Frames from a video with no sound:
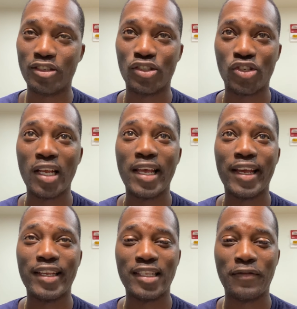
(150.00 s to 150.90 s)
jet lag
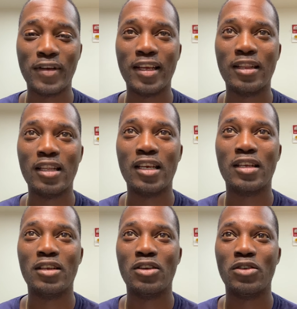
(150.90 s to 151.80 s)
is definitely a thing.
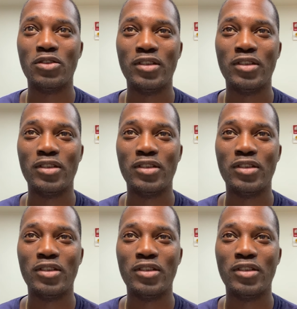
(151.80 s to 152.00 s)
You